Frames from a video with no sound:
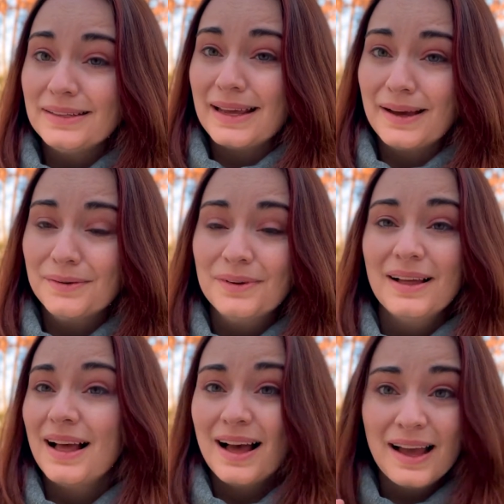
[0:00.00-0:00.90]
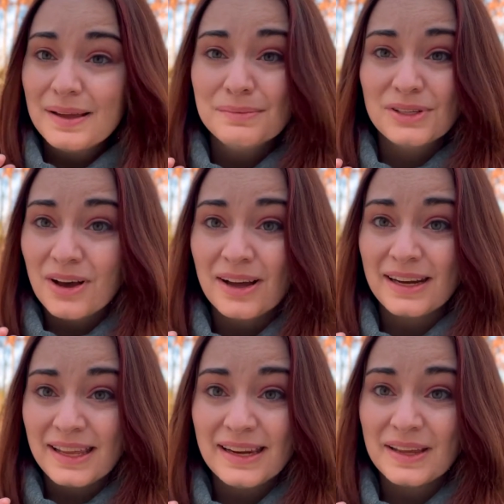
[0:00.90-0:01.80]
now, I am not
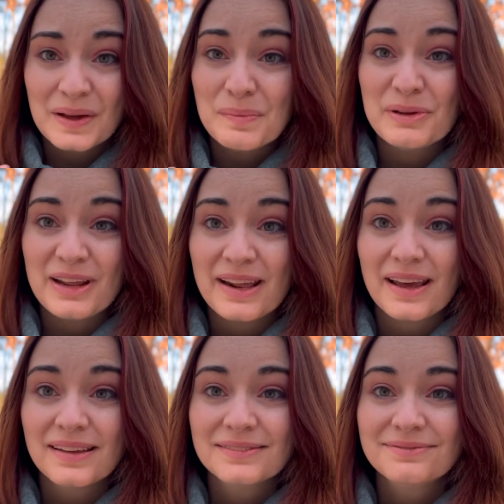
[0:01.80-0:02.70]
eating a banana.